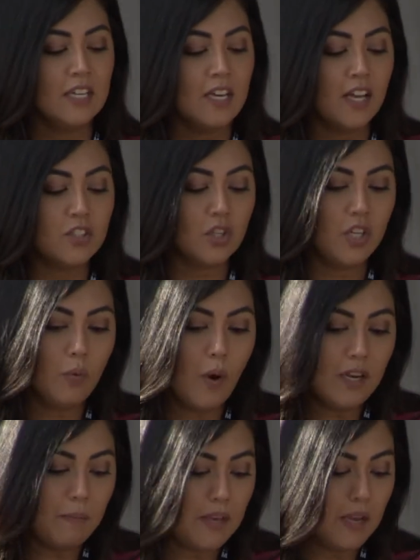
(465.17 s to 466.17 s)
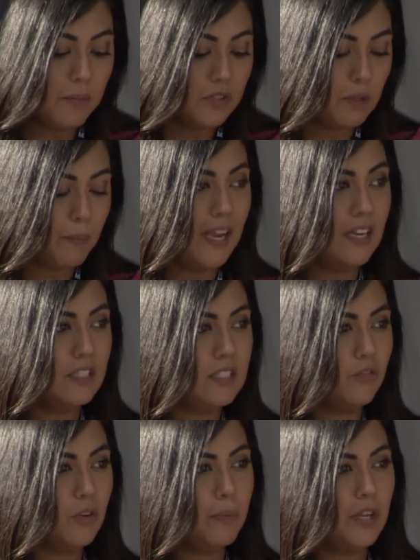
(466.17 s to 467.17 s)
And so you want to be able to paint a
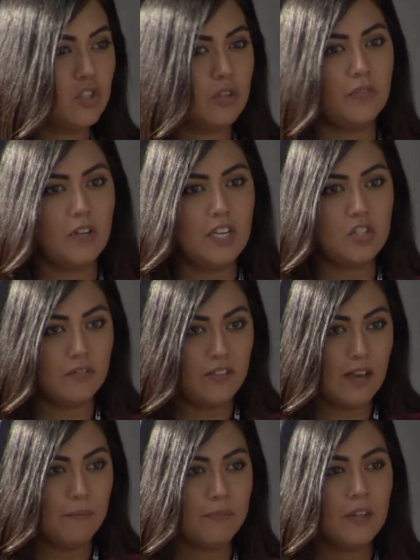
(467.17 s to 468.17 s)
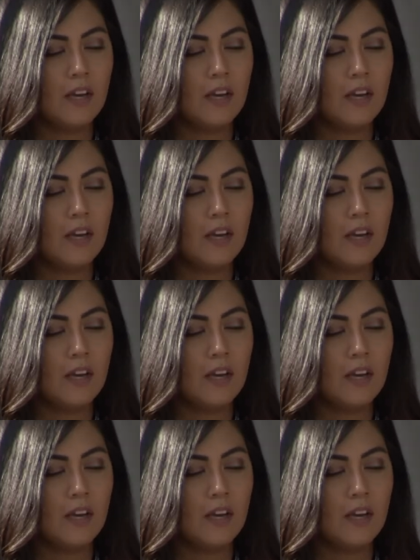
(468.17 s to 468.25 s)
different picture for each of them,